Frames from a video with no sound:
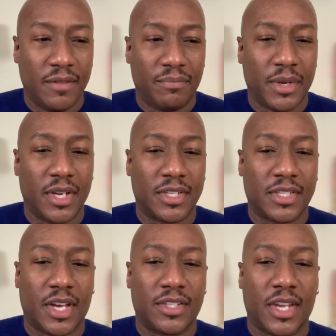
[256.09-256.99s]
because it
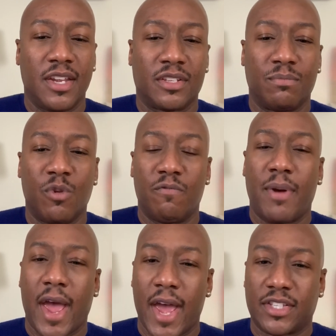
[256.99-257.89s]
sounds like he has moved
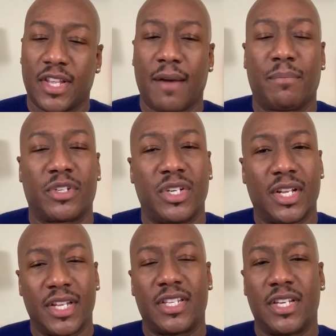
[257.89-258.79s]
past that, but you at
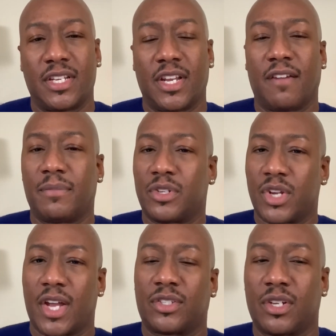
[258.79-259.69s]
least need to give him the
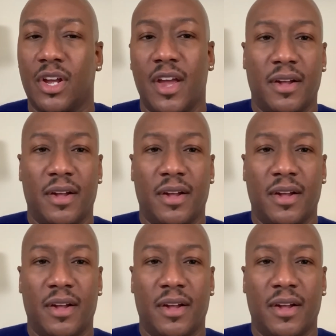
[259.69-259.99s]
chance to